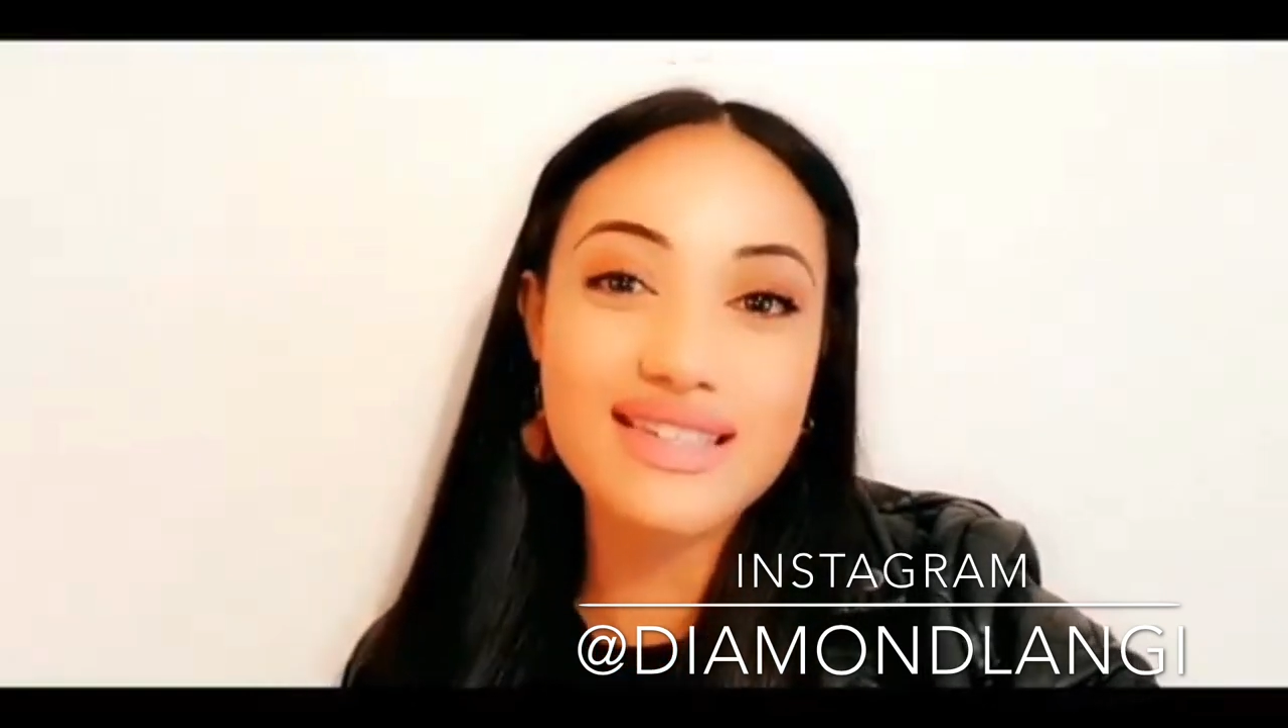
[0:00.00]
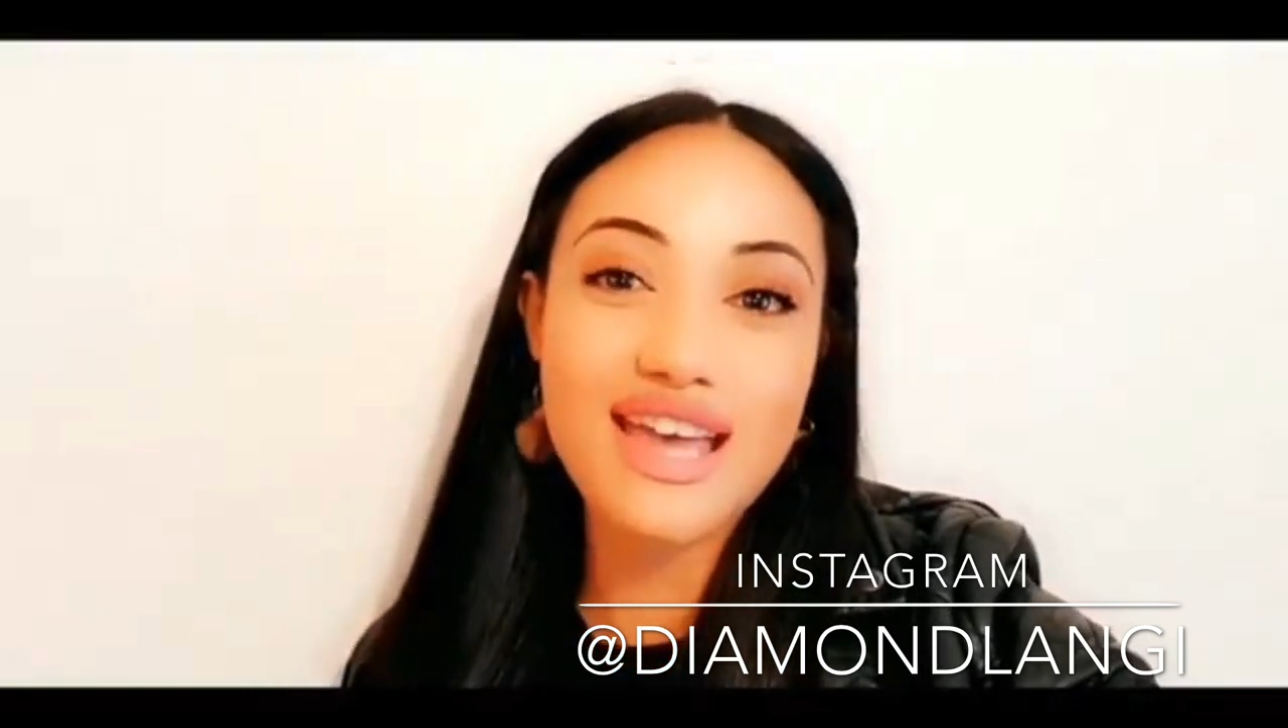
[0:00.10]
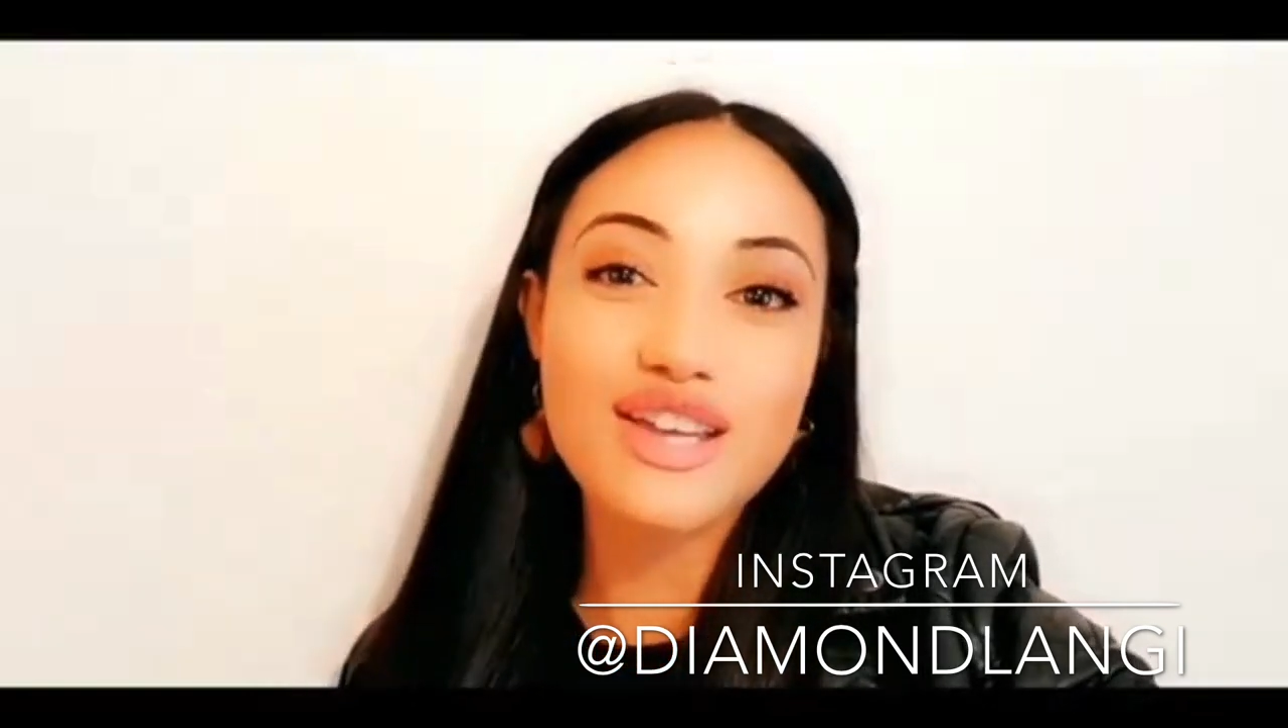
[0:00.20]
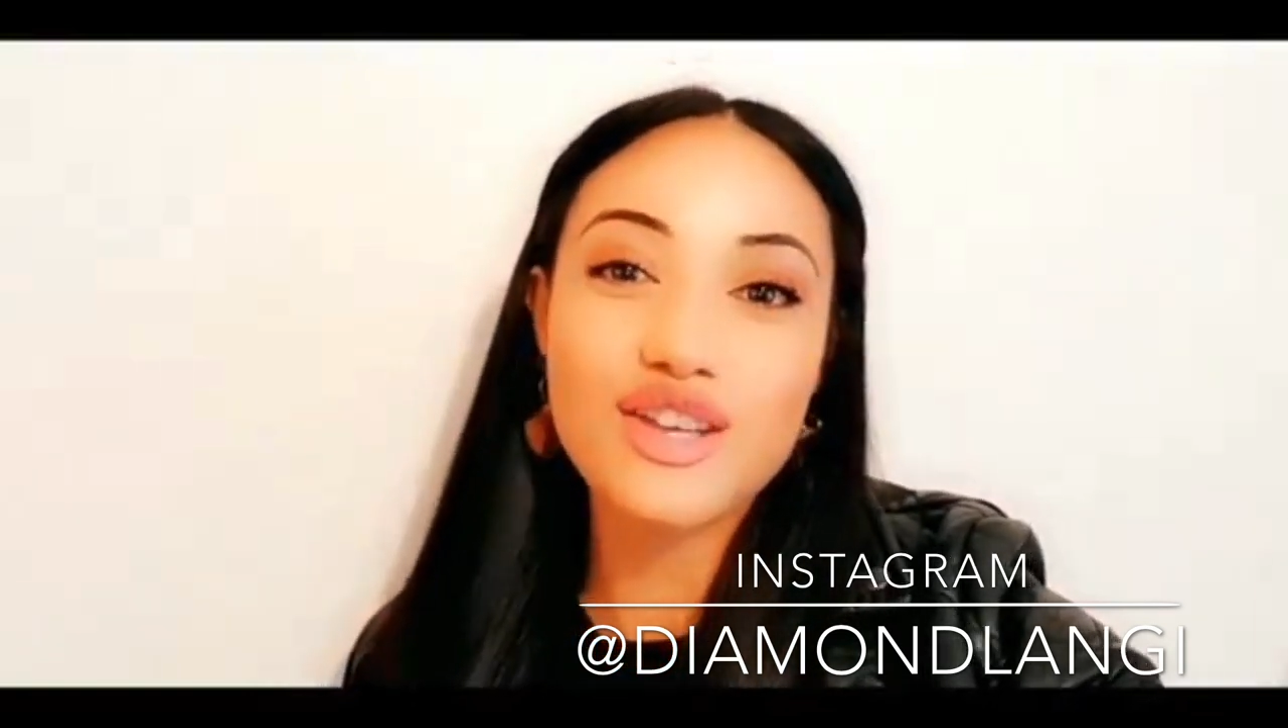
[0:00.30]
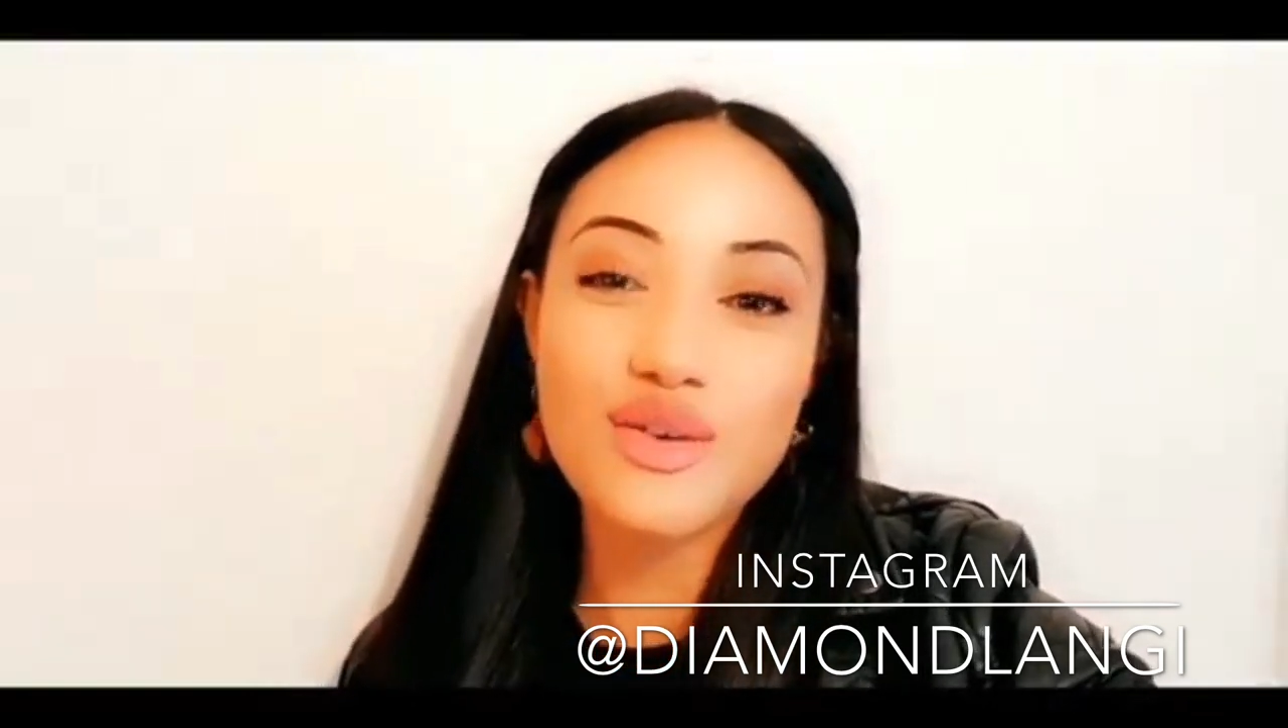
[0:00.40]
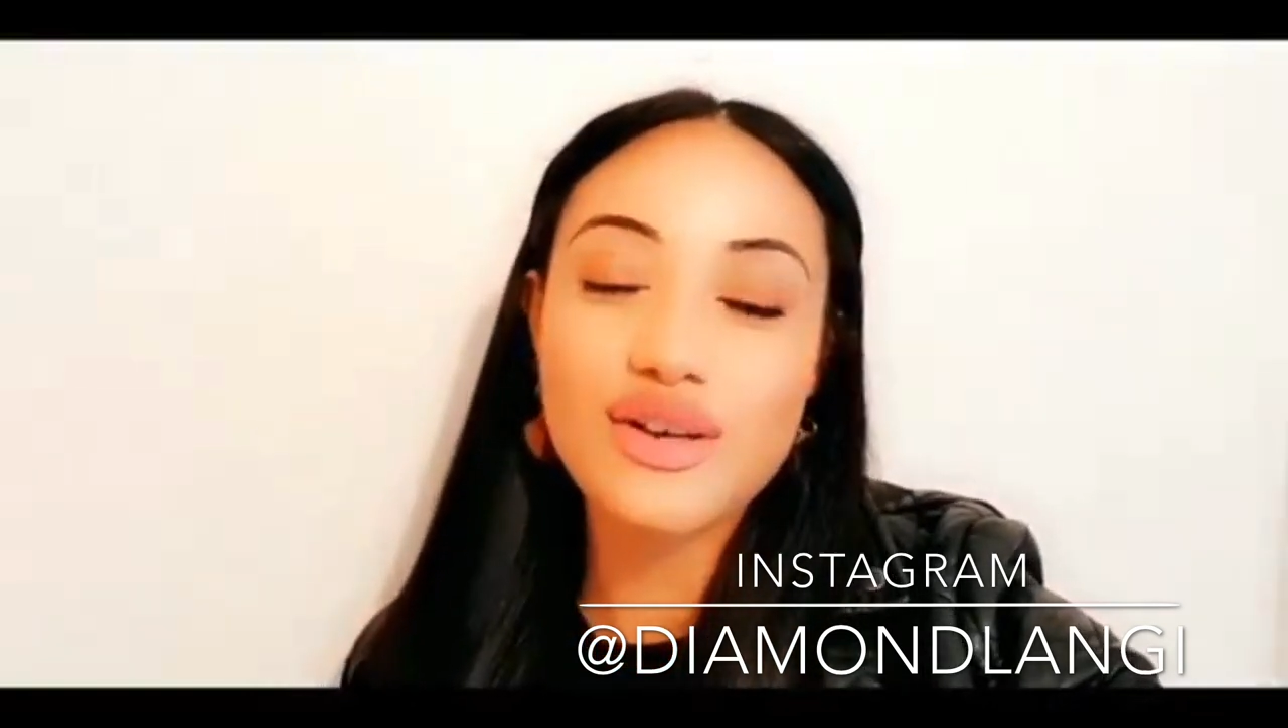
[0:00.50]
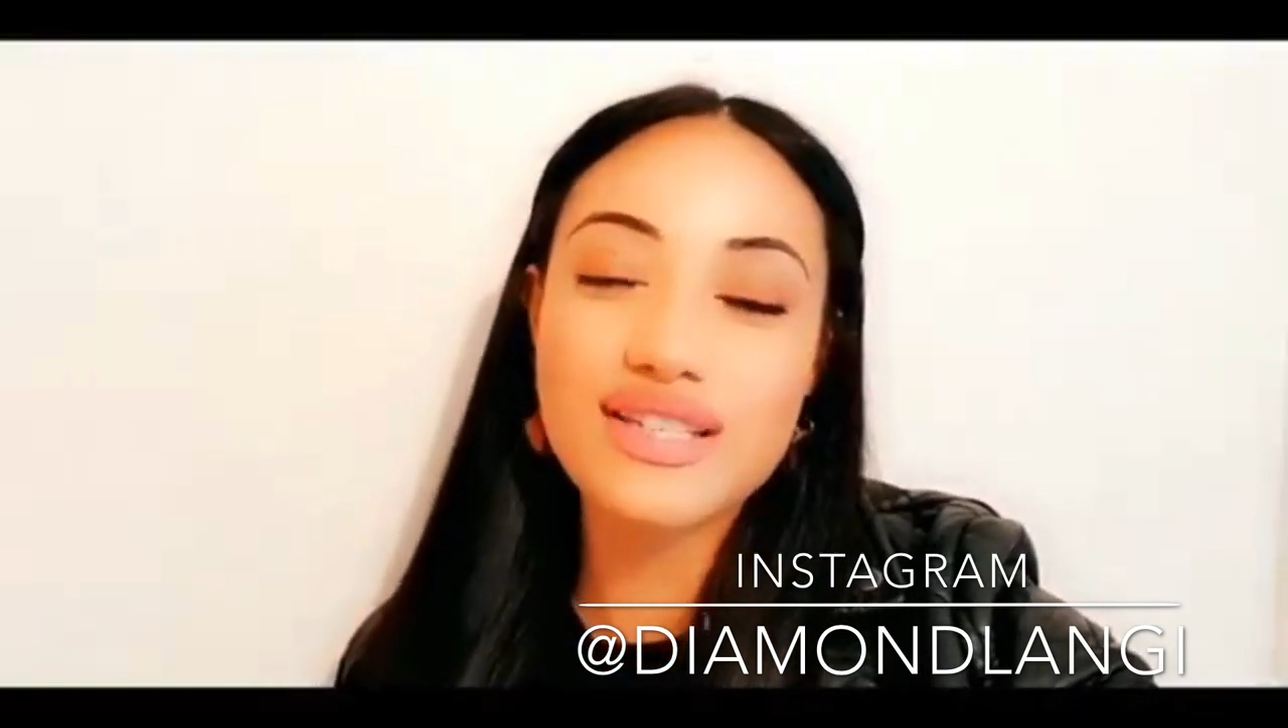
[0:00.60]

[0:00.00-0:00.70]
take you,